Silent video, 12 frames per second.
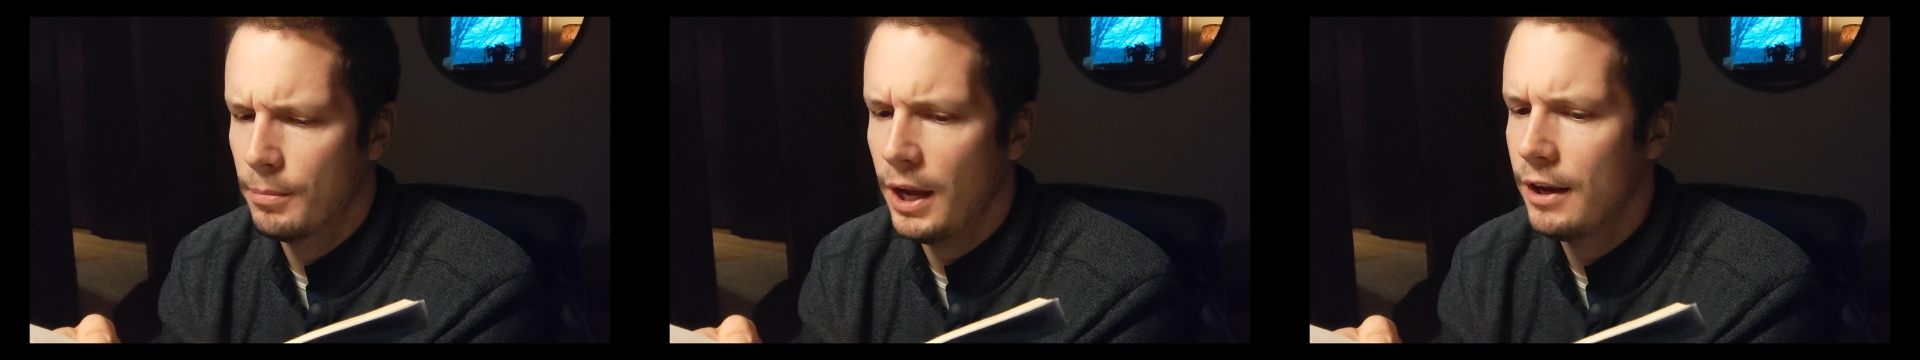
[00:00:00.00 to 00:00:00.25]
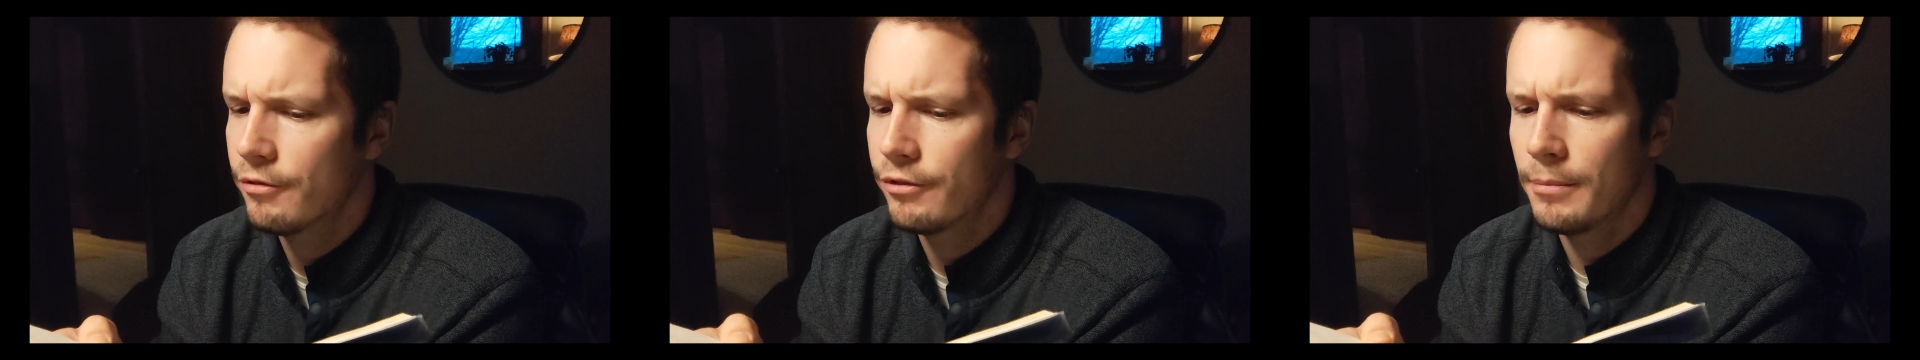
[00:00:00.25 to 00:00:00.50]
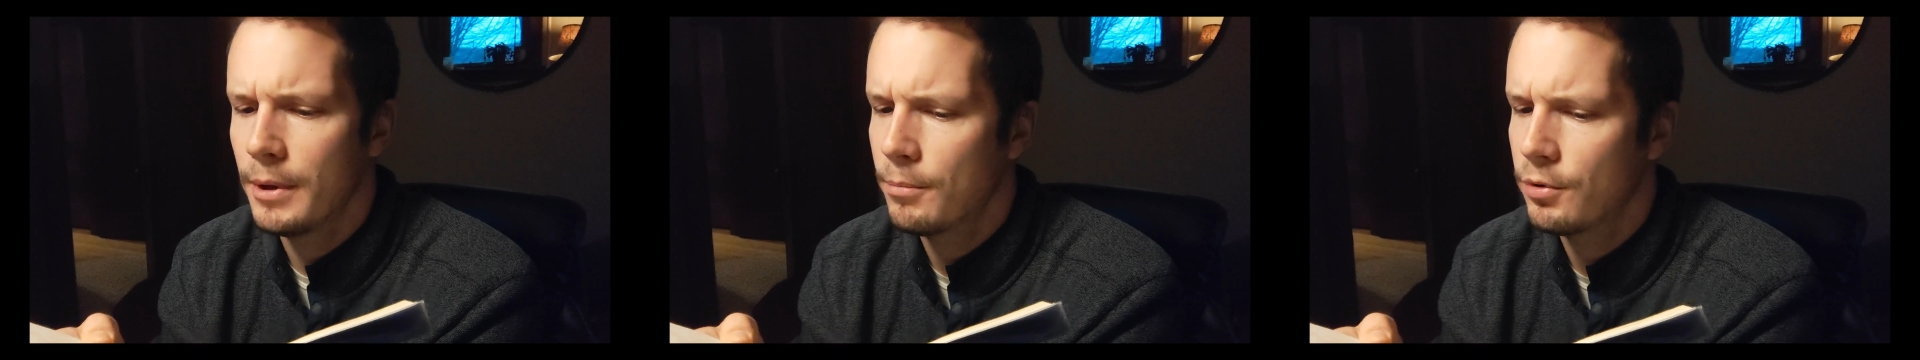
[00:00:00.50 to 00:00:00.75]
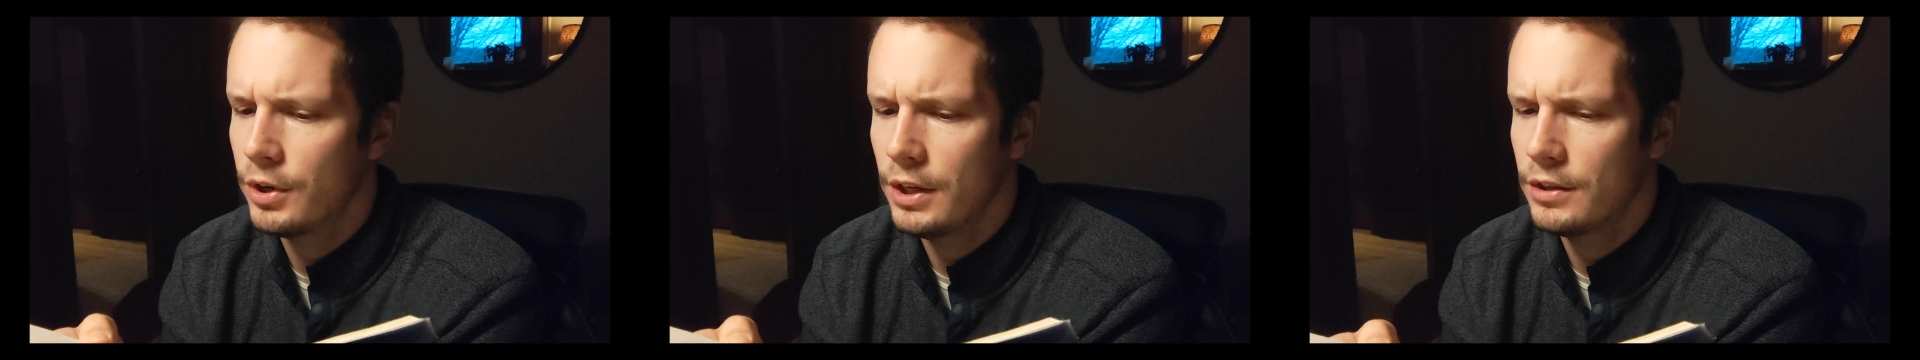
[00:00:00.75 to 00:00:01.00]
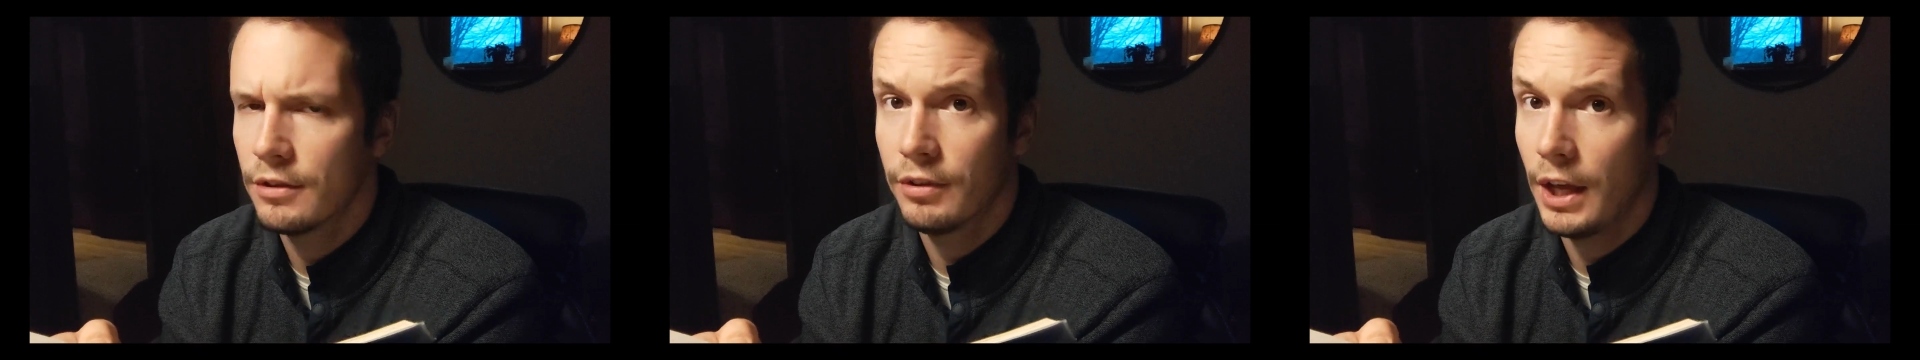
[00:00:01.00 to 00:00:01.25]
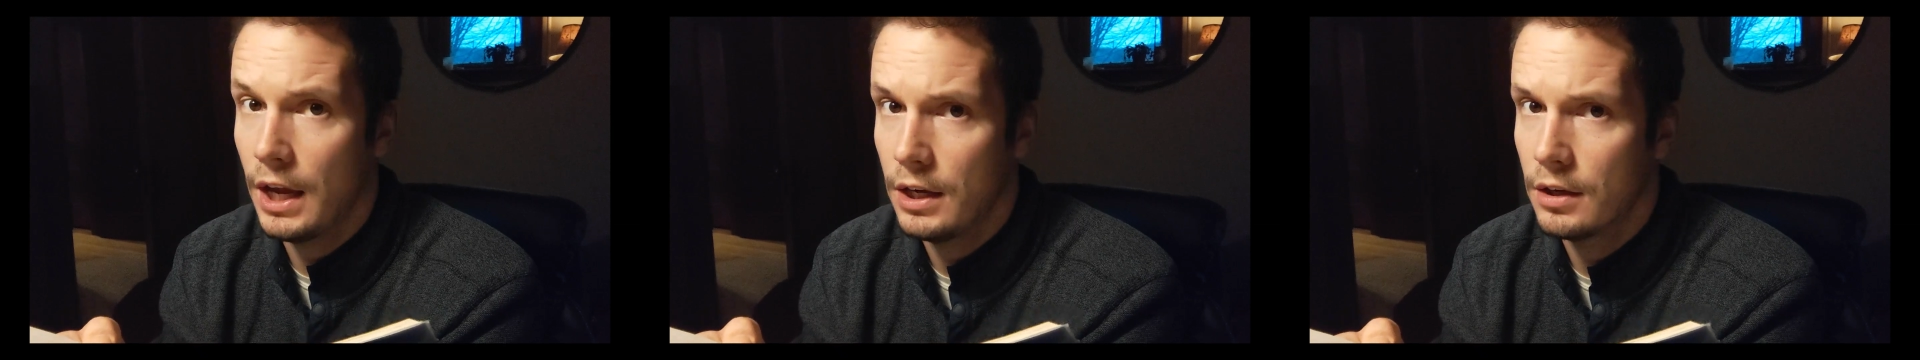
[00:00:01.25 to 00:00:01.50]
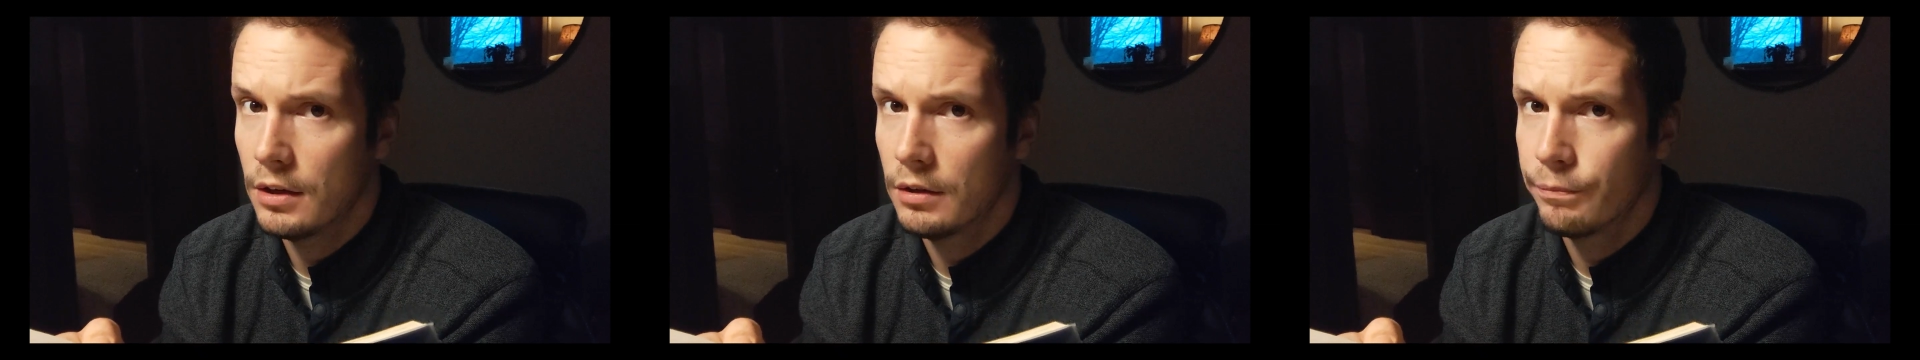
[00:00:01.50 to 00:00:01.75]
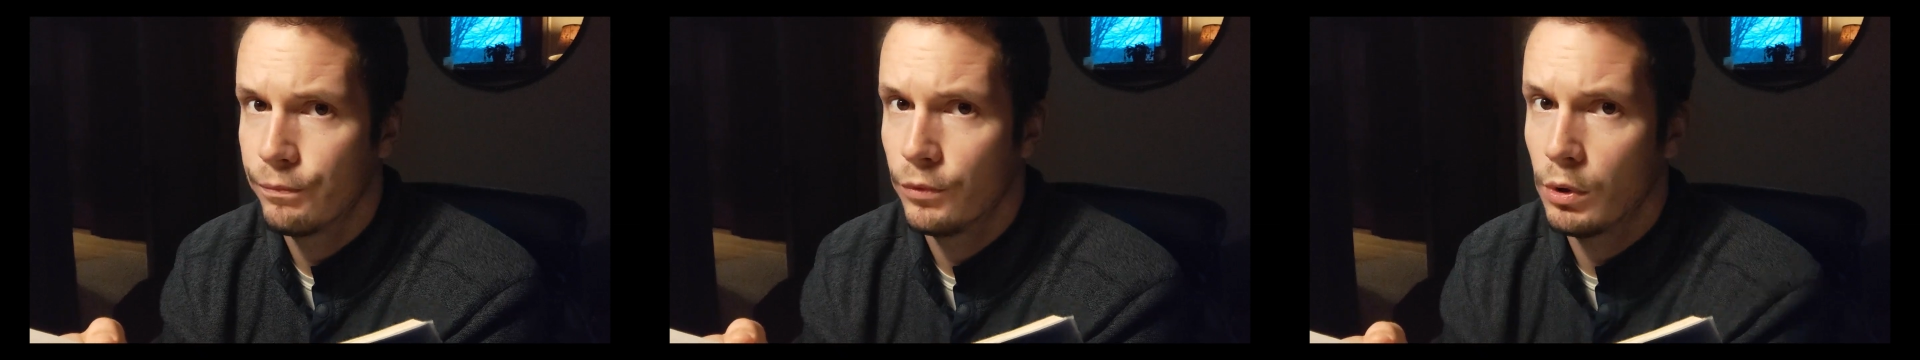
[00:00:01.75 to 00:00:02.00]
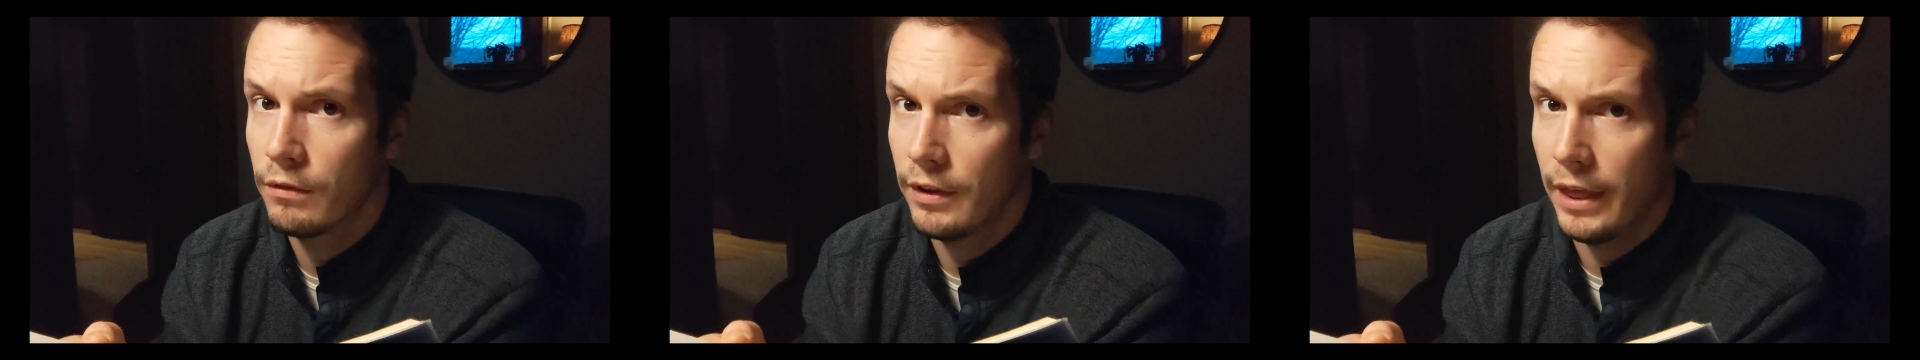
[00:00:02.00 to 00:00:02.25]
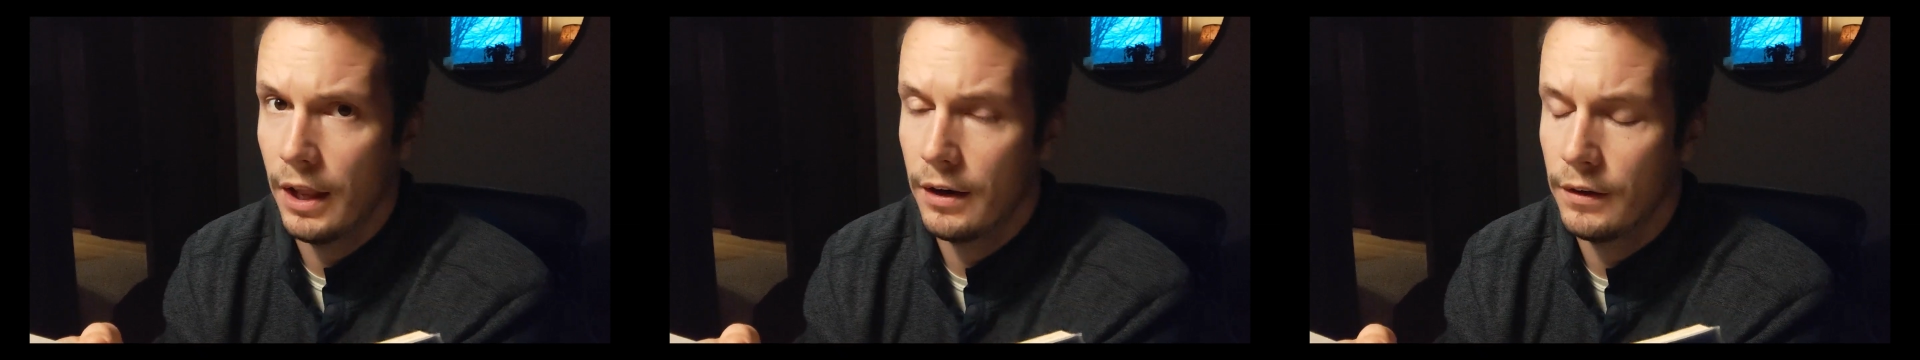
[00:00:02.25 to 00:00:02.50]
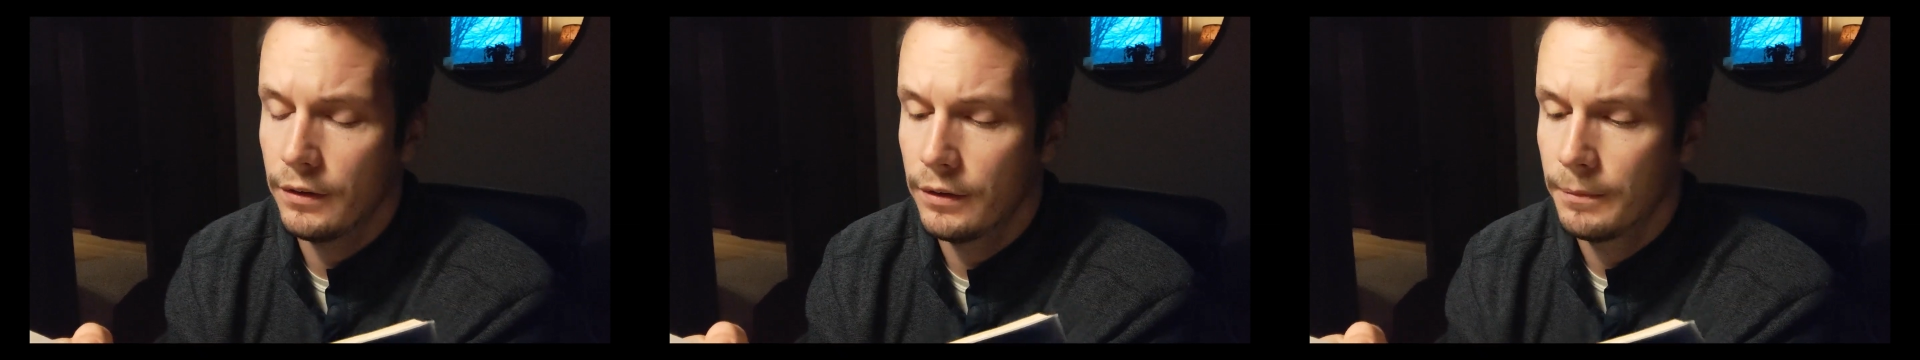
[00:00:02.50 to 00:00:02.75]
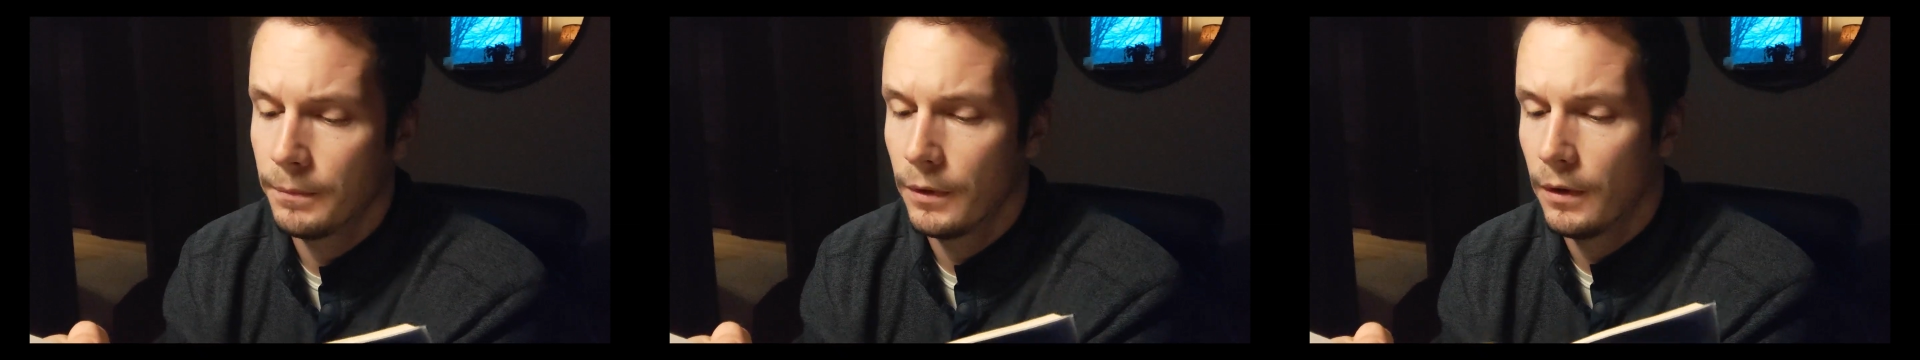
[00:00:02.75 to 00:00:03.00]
painful memories of Caden, whoever that is.